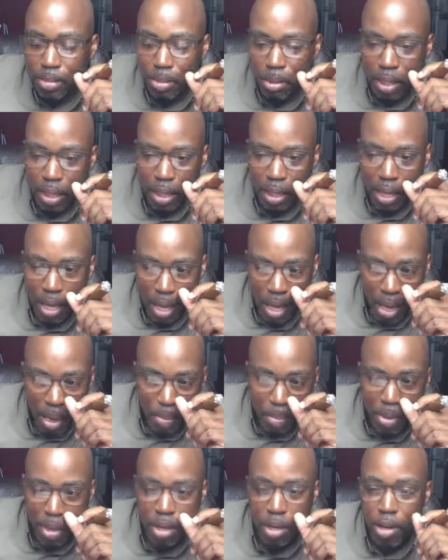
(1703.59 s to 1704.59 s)
but it
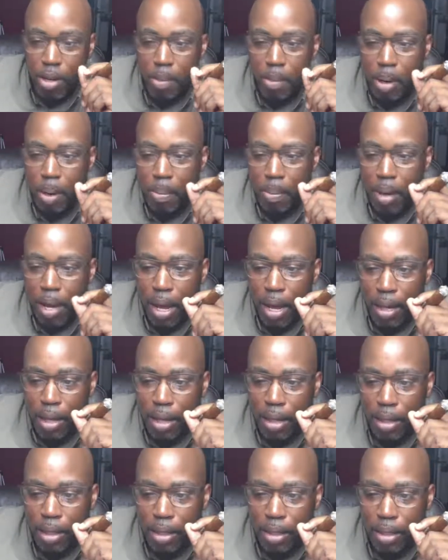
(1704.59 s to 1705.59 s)
can be on my body.